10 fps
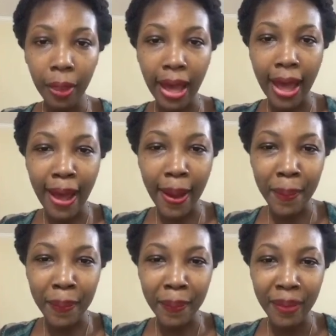
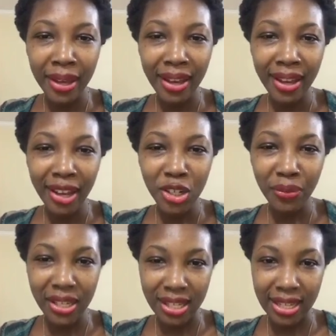
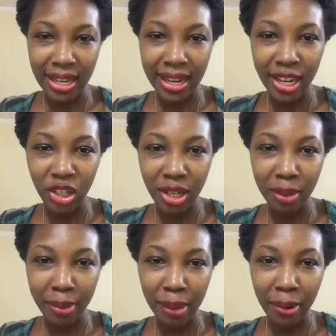Shavisa says, in addition to
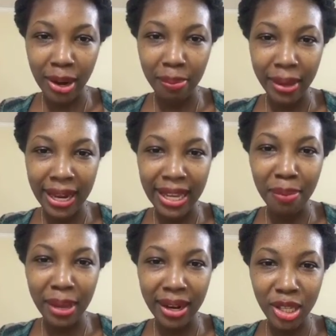paper and pen,
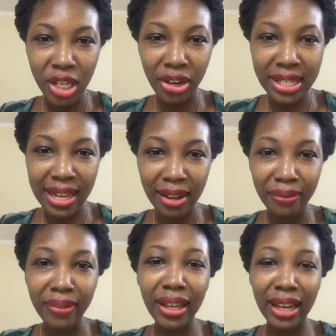email it to
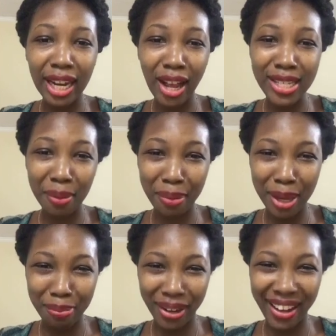yourself. I lost the
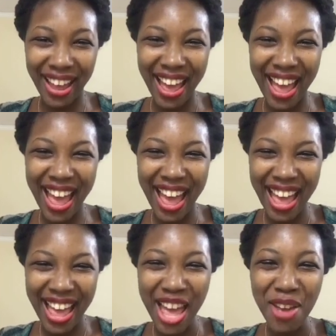paper.
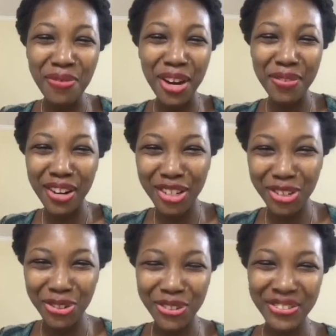Very, very
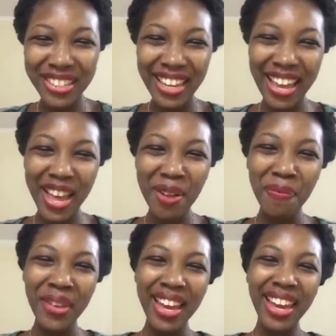true. Yeah?
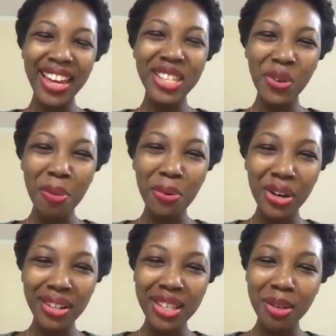It's so
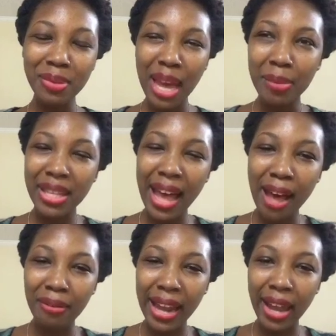important sometimes to
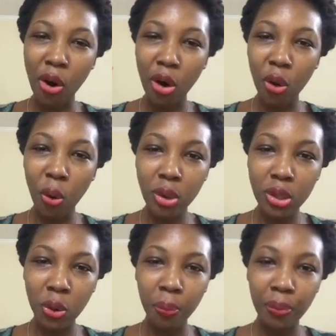have or go
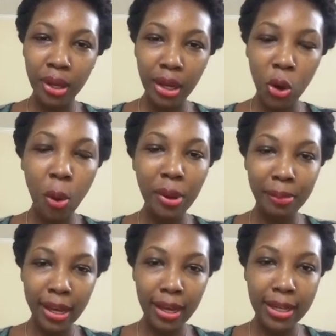to coping
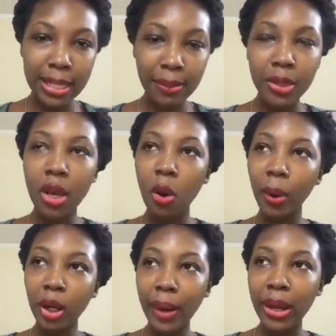mechanism.
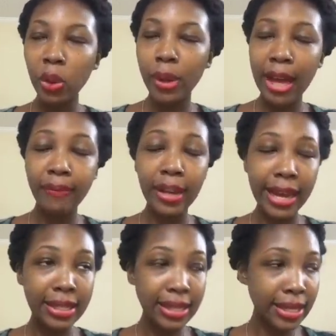What do I do when I feel
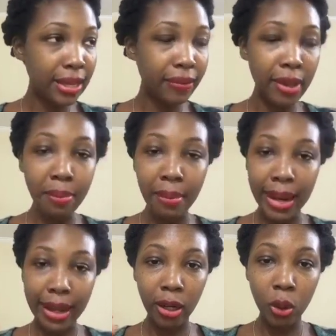excessively
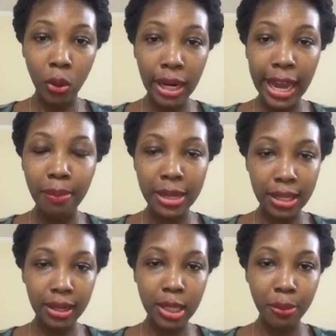lonely and
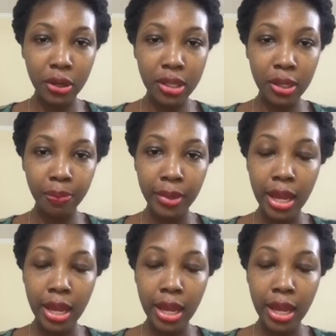missing this person?